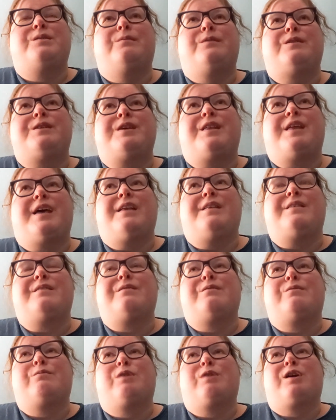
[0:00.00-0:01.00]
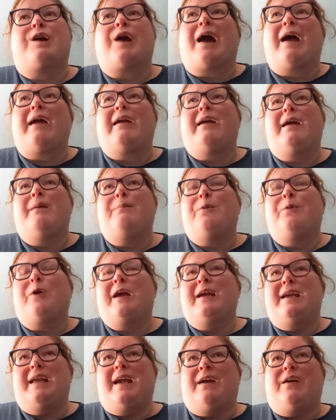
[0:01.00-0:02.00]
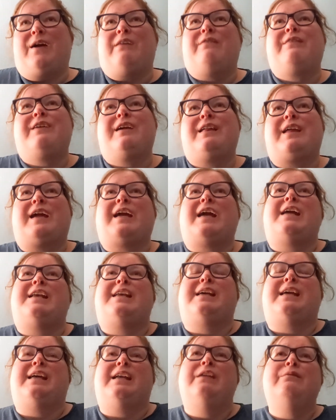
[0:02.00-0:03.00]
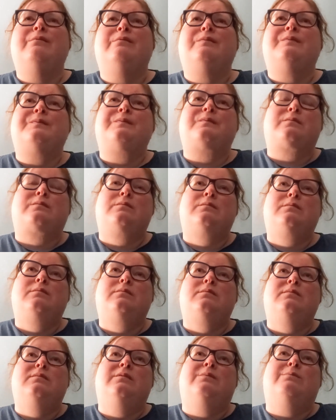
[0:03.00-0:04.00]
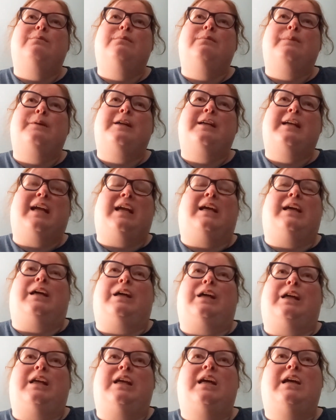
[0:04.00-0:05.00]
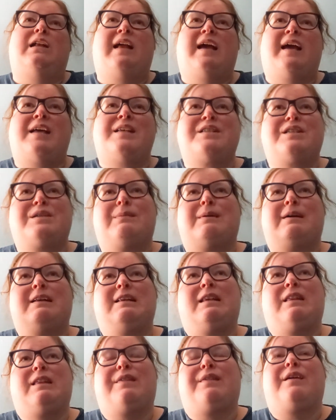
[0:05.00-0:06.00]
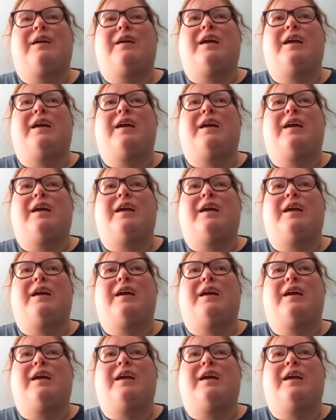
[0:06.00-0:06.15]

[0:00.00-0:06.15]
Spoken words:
So that's where I am right now. I feel like I did pretty good last month.